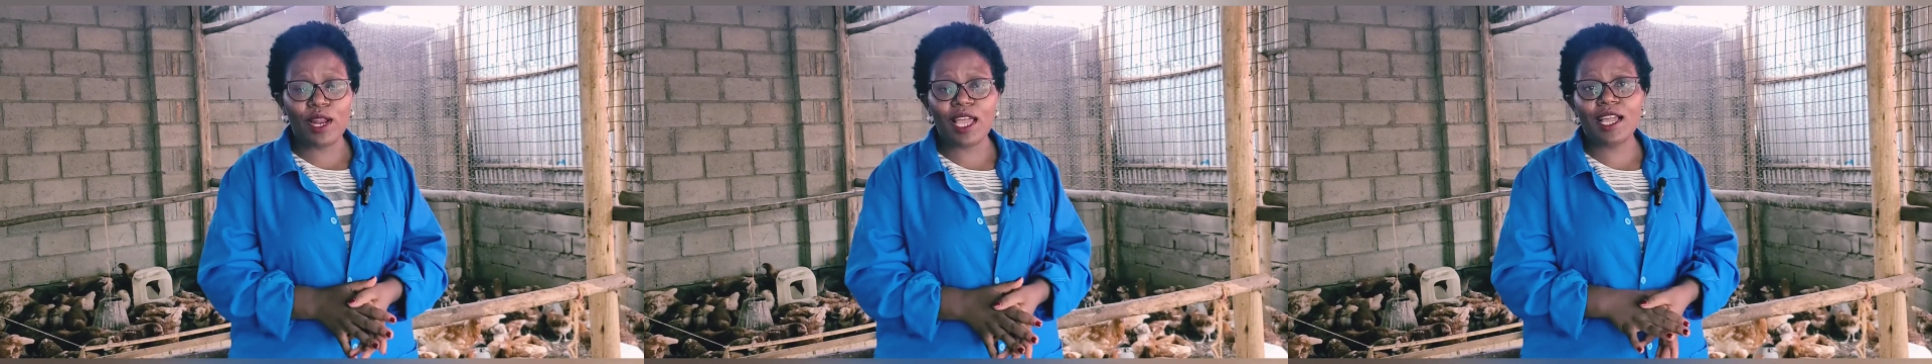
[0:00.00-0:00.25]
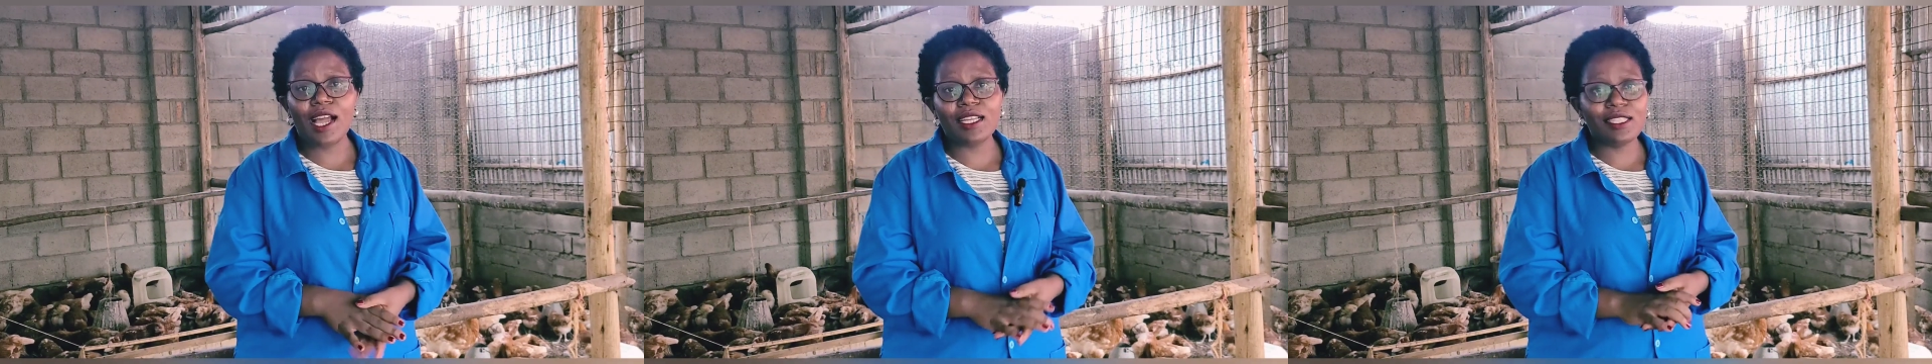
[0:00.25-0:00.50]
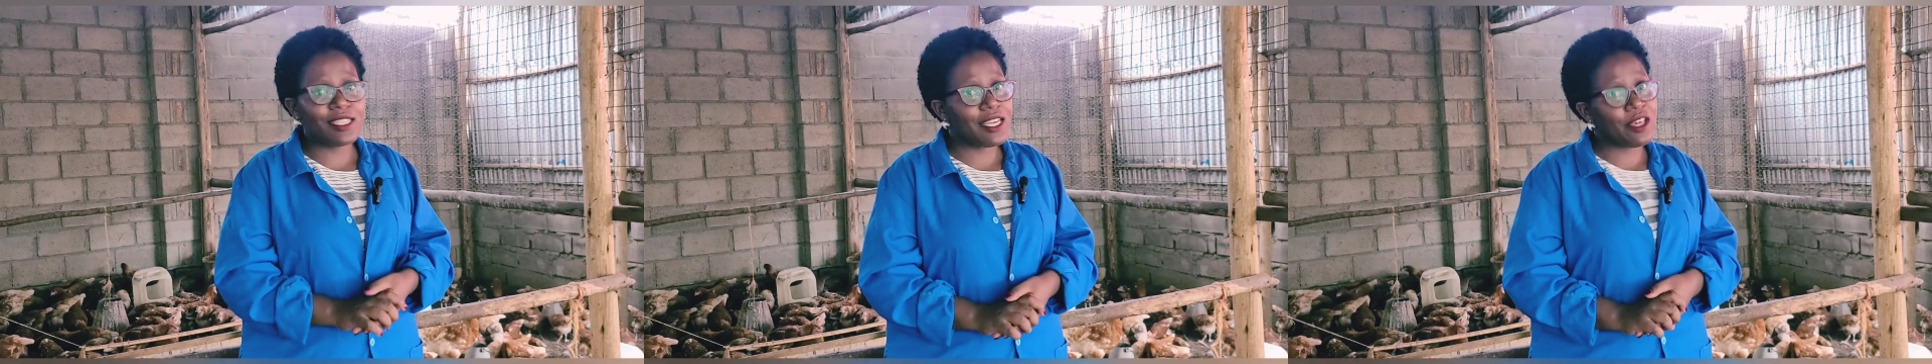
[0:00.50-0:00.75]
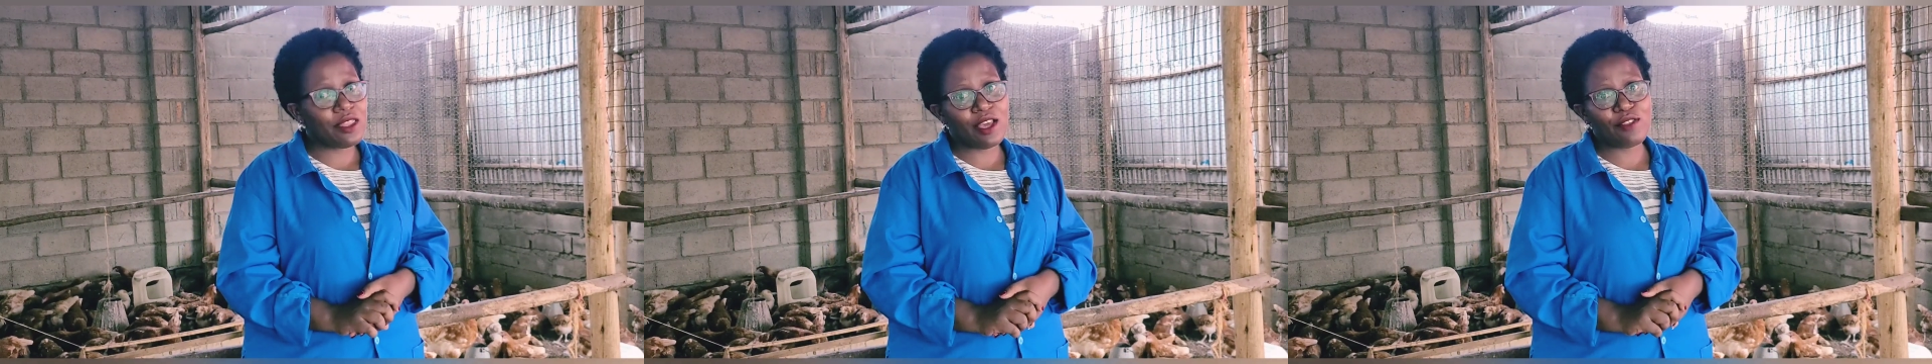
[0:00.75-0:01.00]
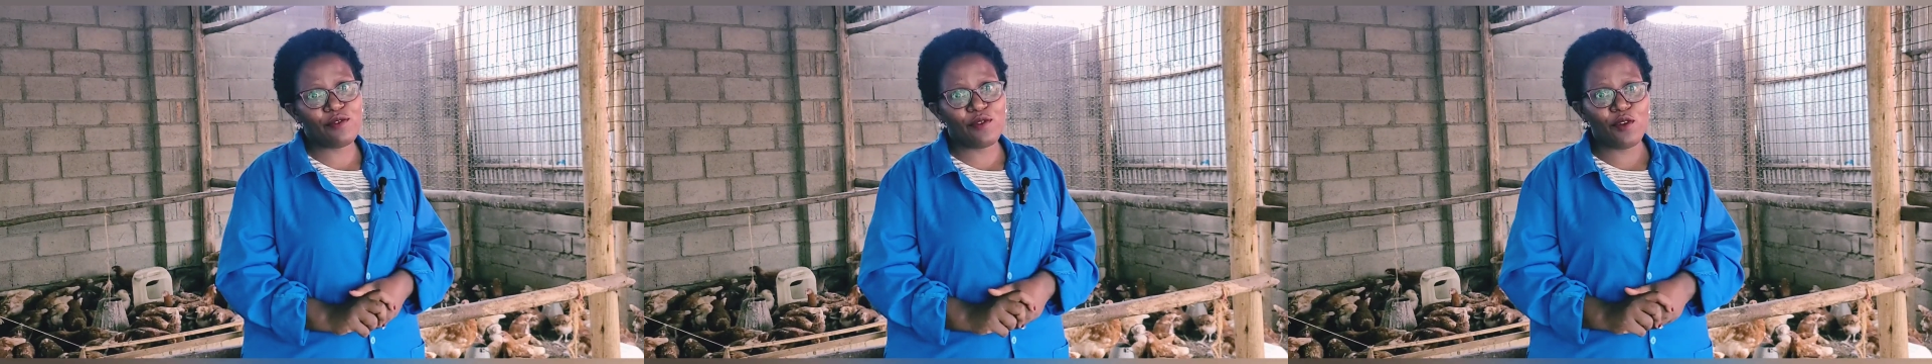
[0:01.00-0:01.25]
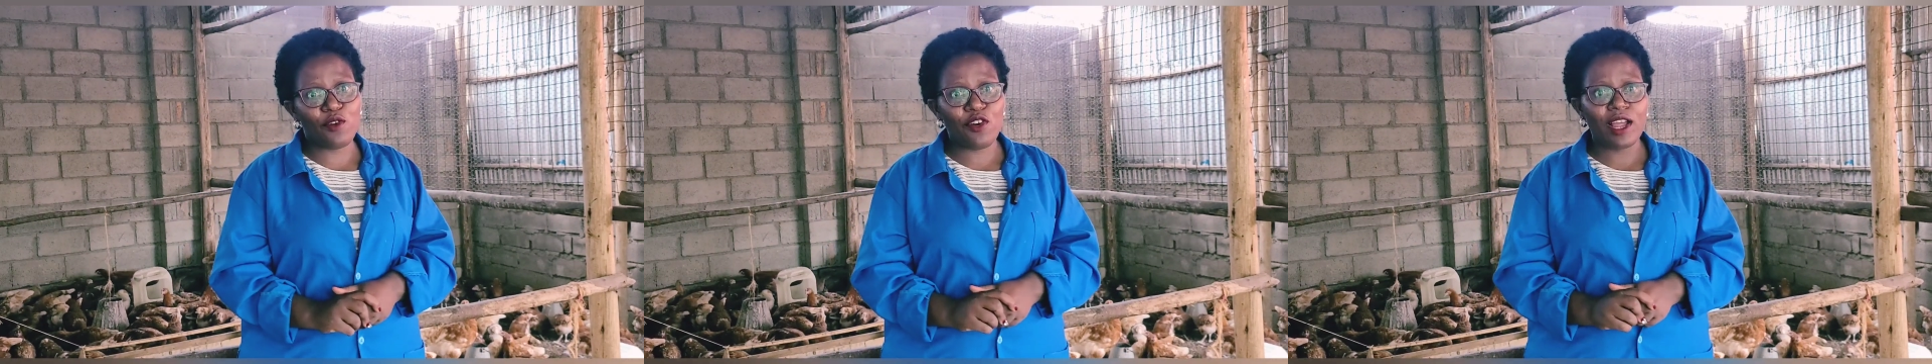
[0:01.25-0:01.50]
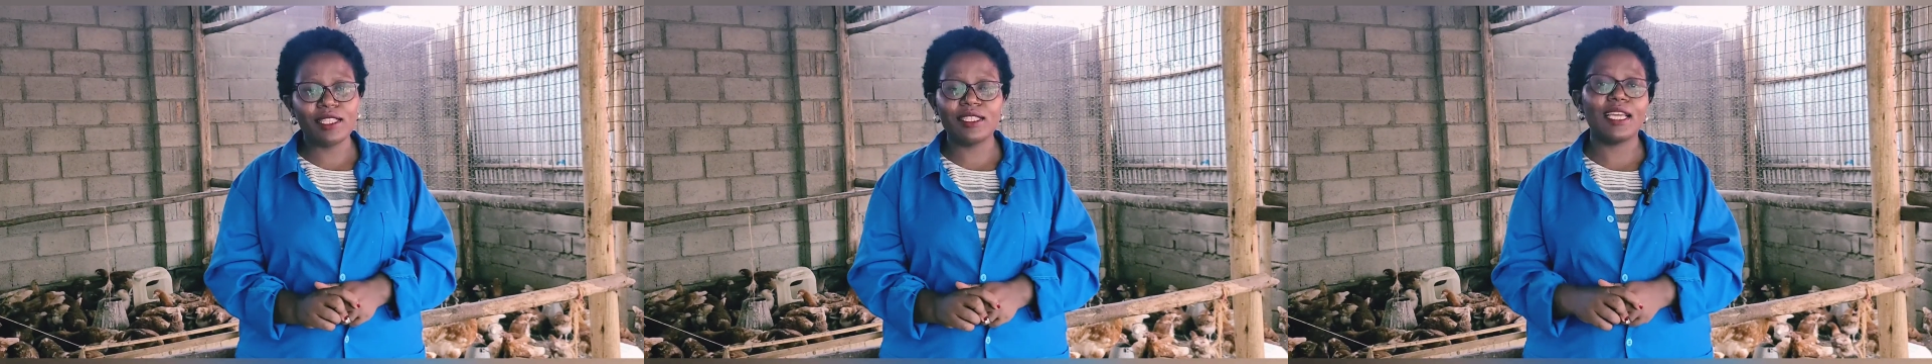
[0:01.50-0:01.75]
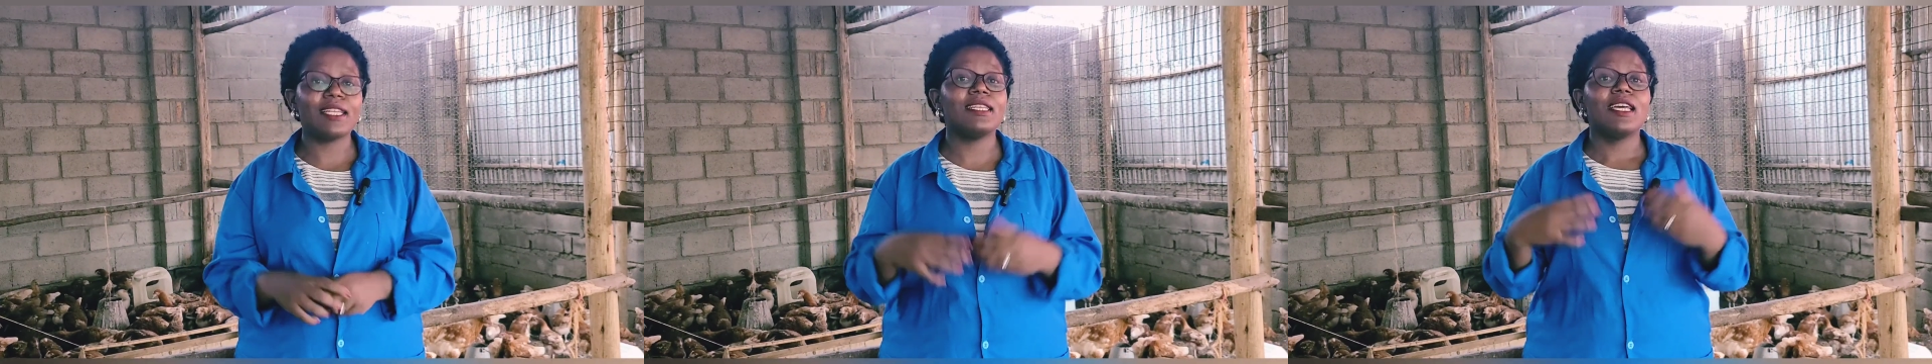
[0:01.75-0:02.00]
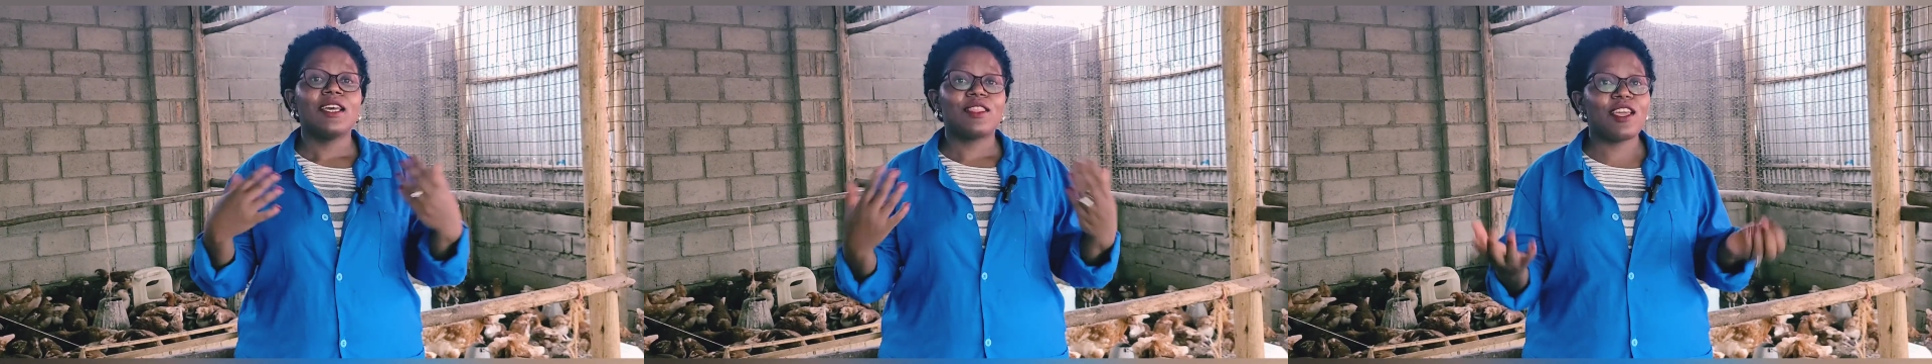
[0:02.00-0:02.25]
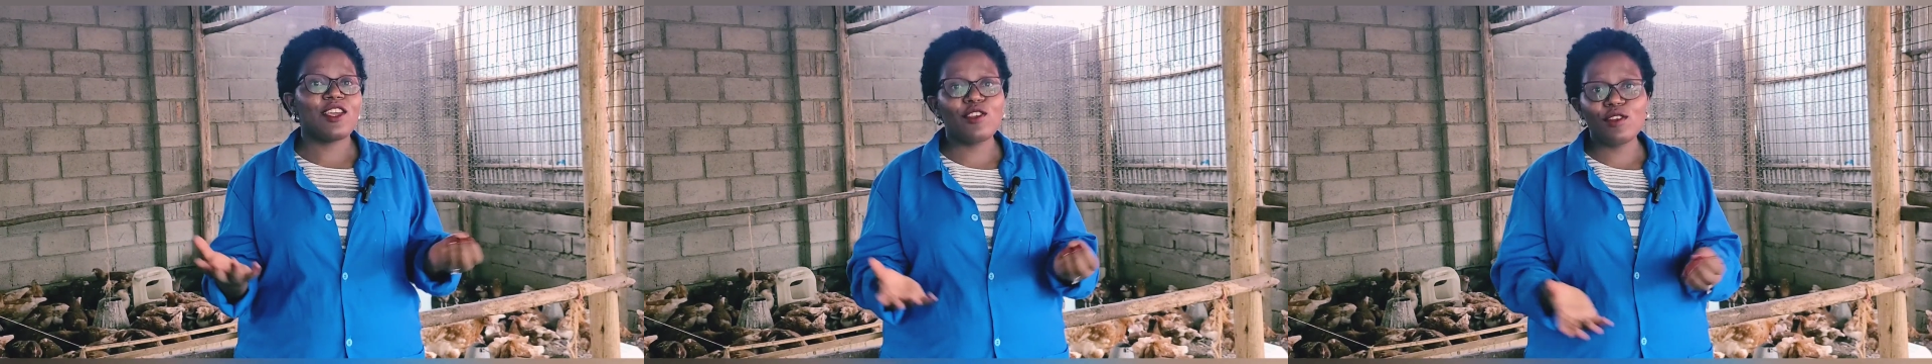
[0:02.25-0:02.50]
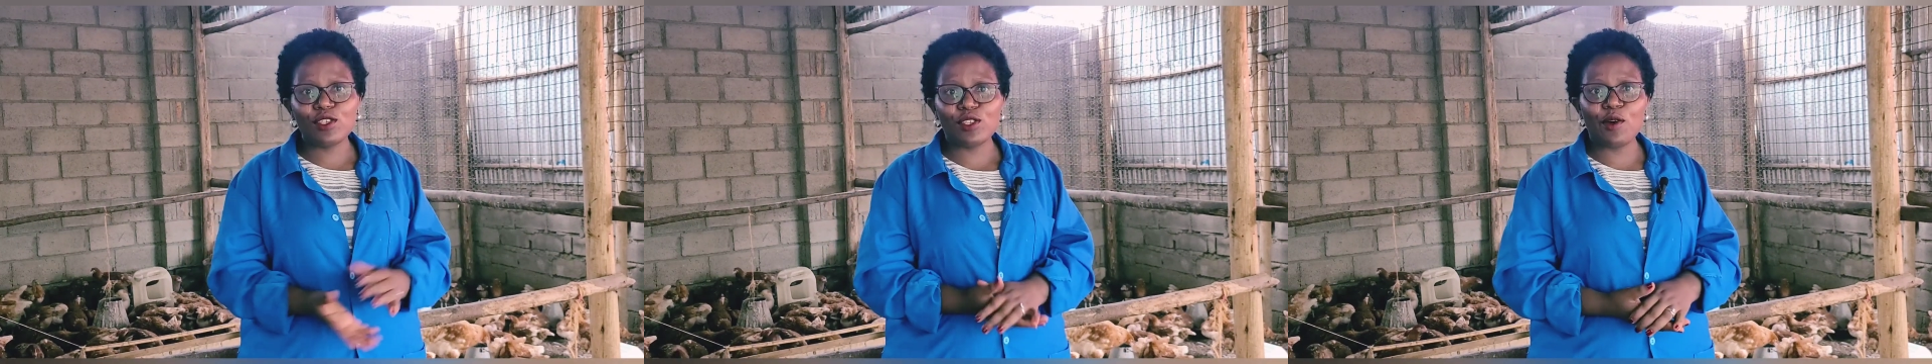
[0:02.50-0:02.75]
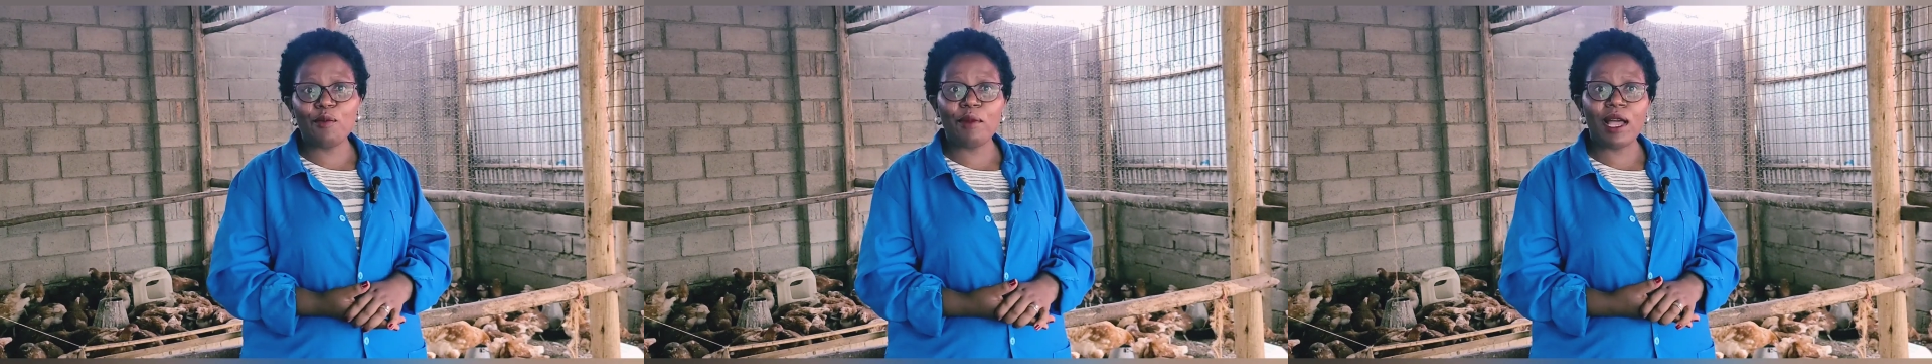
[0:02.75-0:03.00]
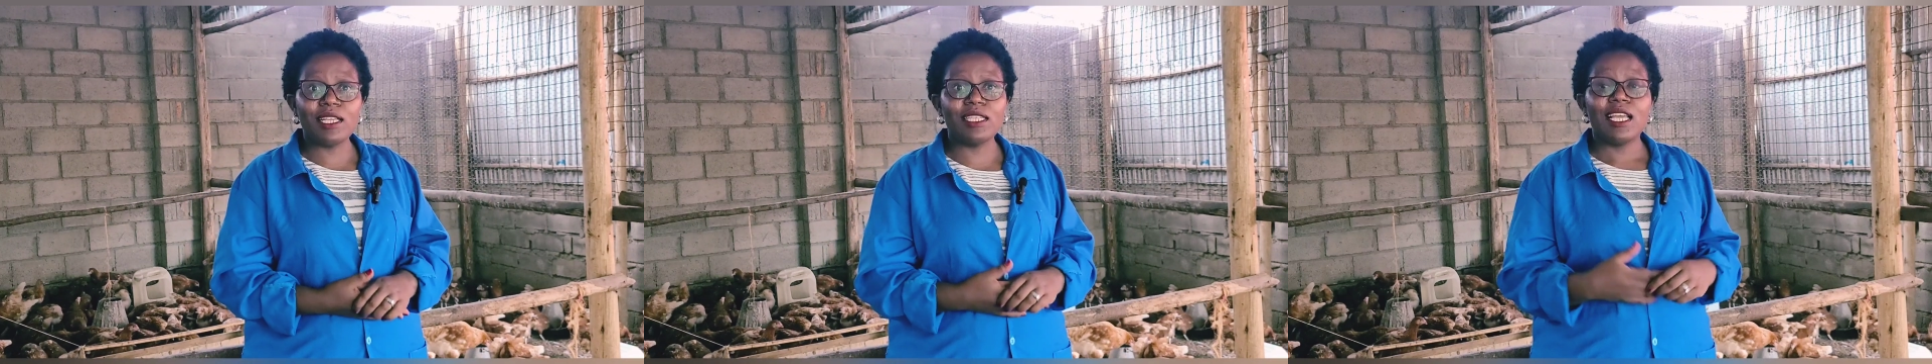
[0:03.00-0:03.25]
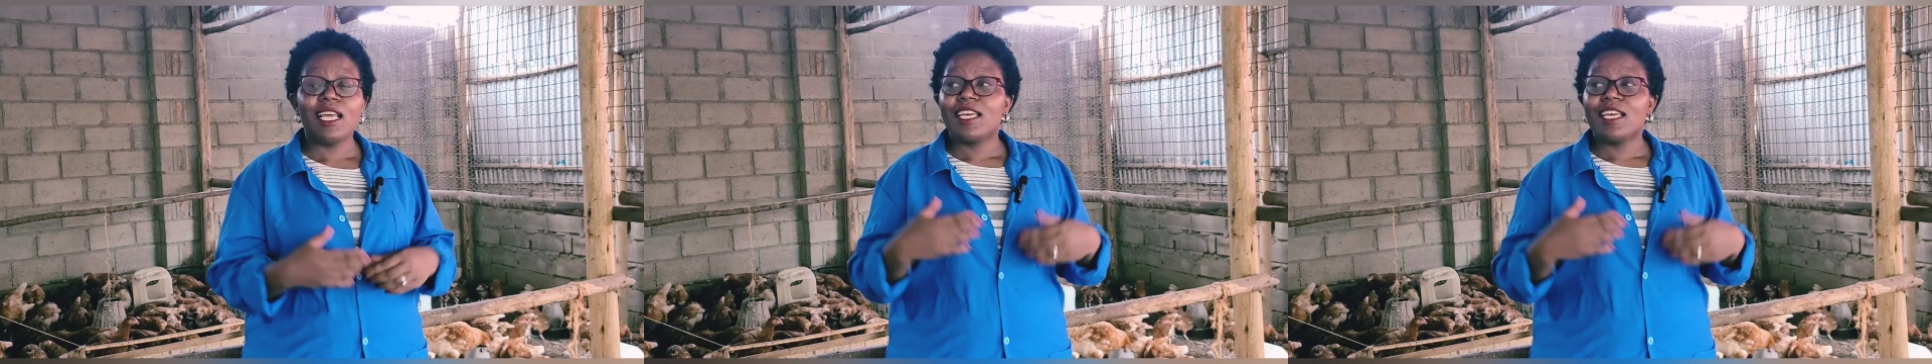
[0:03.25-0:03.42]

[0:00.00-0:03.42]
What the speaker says: I can't take that for granted. Thank you so much.